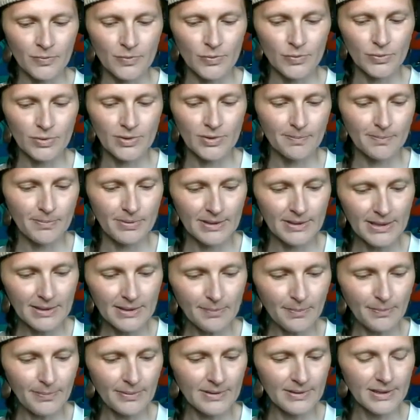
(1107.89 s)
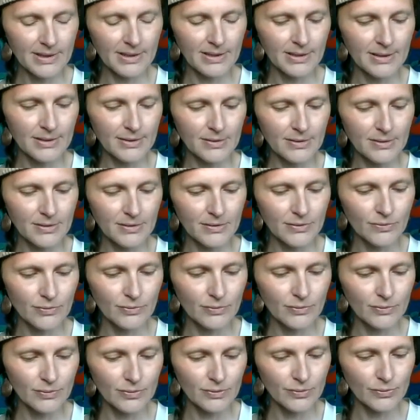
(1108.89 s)
do the people
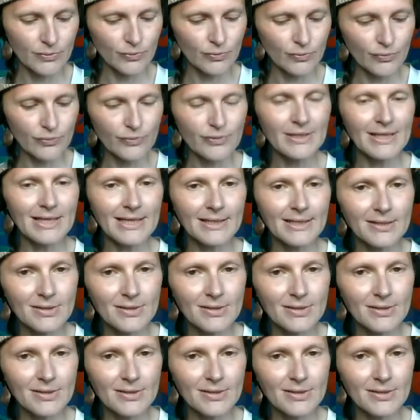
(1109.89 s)
really